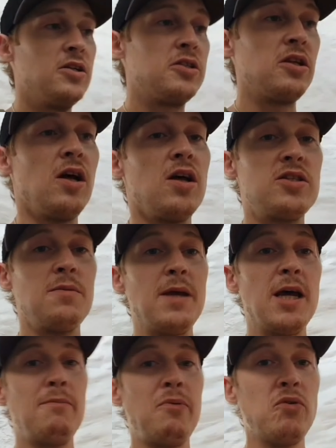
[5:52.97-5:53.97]
start to
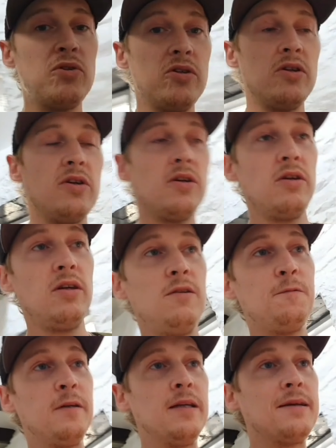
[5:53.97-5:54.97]
be able to
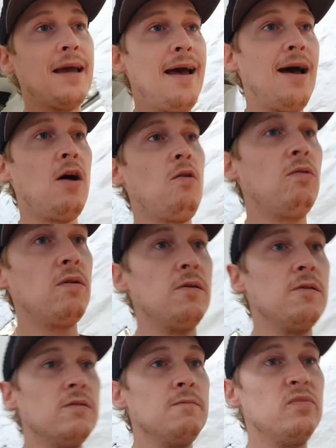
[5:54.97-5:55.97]
get out
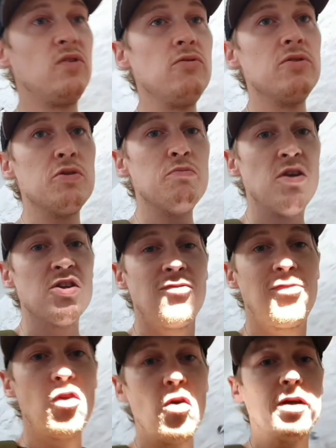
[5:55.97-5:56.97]
and do as
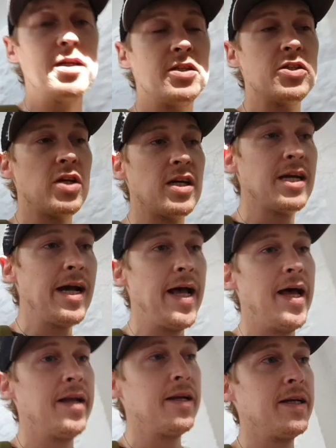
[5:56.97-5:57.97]
much vlogging as i
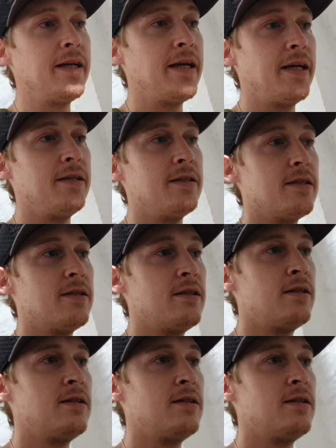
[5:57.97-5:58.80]
can again